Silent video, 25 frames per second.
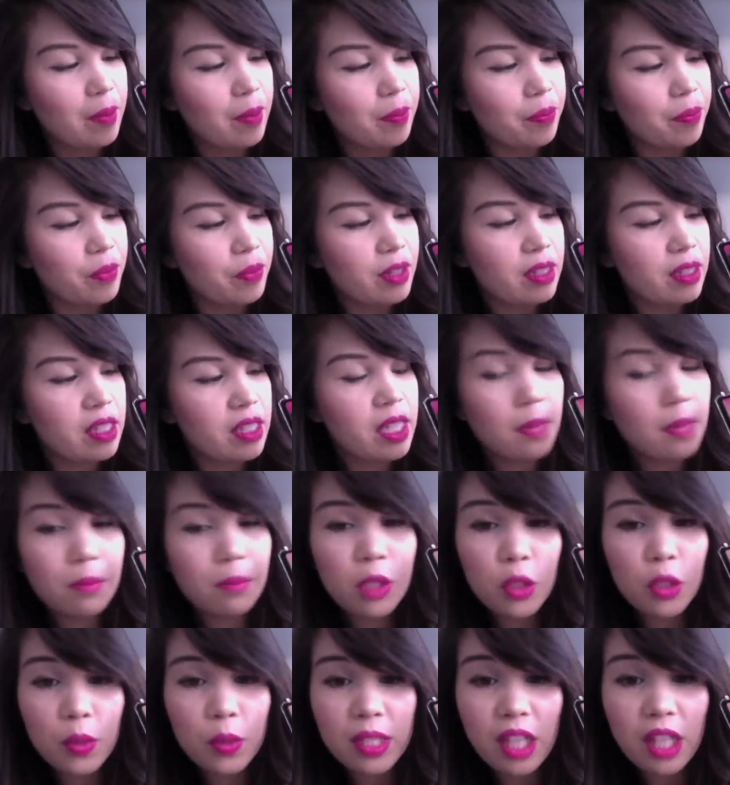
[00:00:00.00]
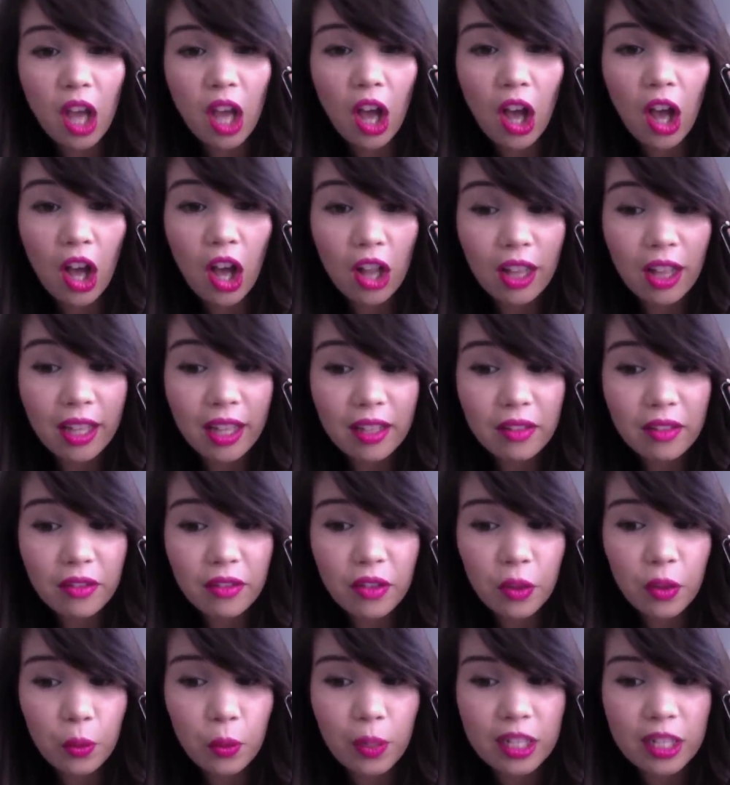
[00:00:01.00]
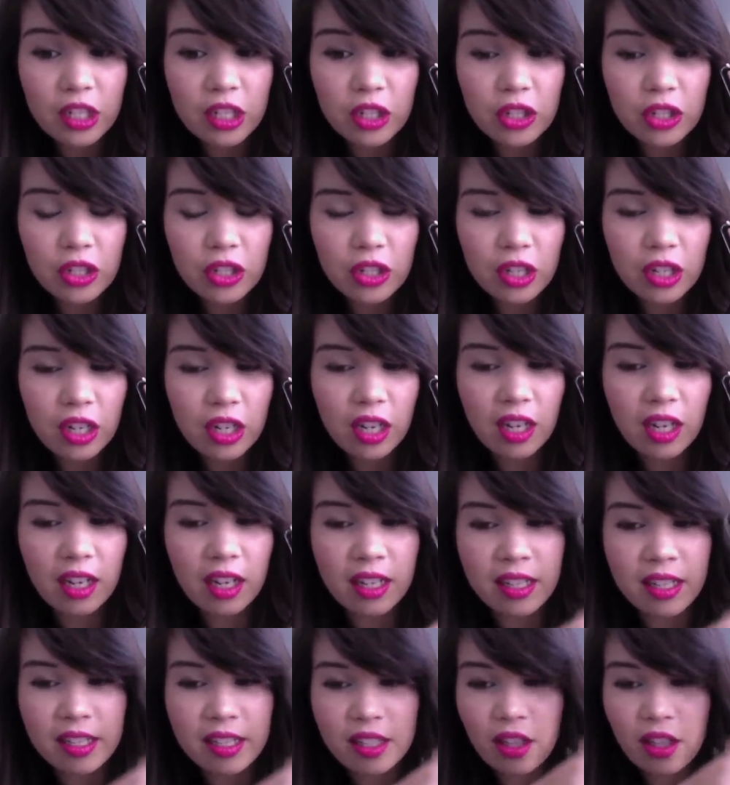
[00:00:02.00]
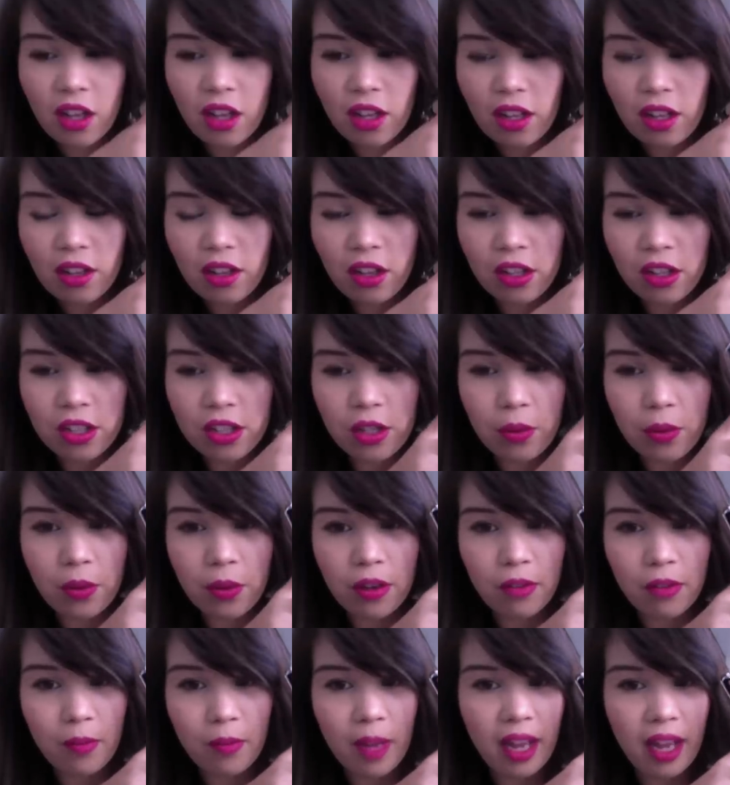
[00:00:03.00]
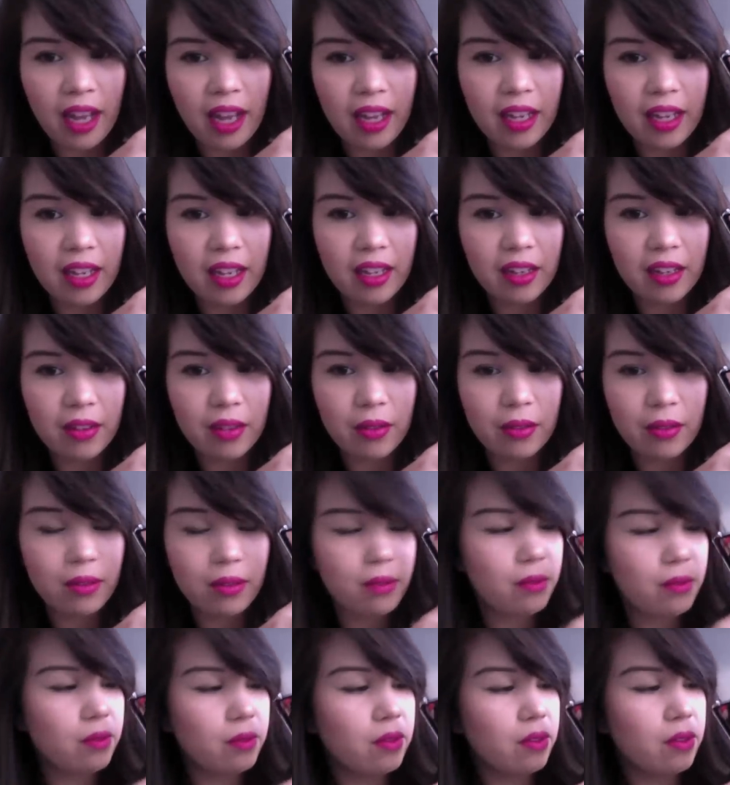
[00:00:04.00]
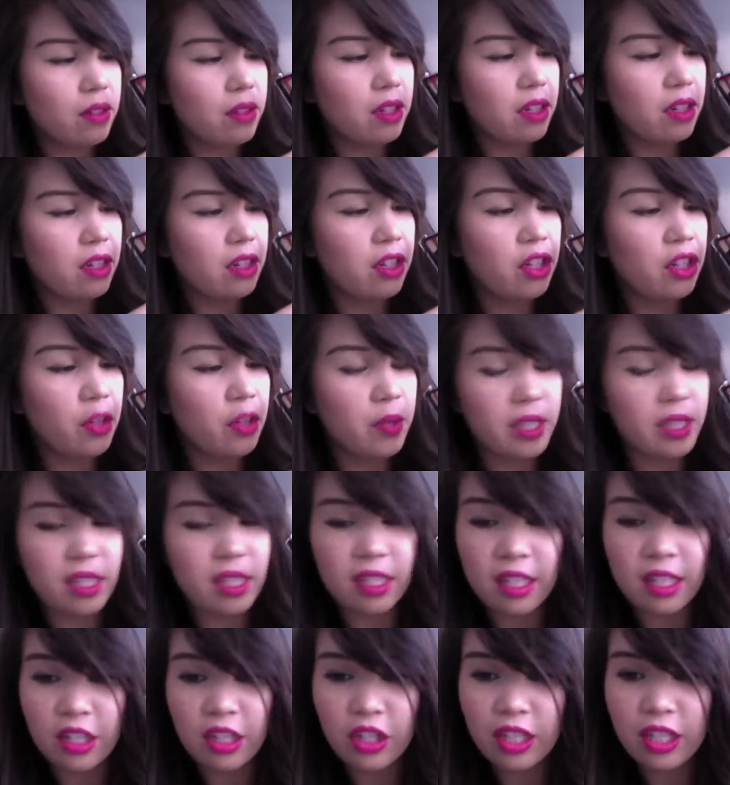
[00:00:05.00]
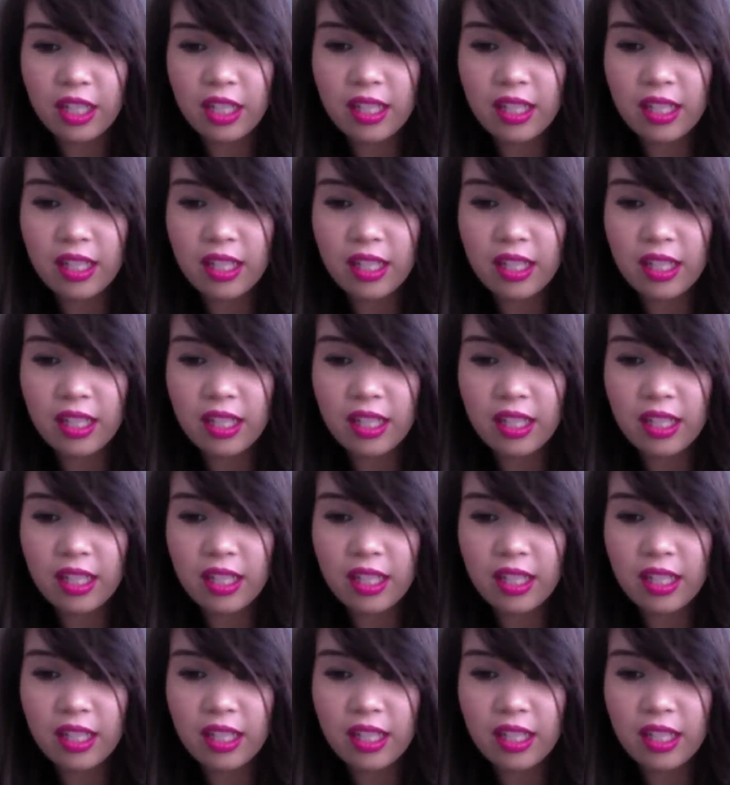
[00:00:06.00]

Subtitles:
Sumptuous Olive, which is also one of my newest additions.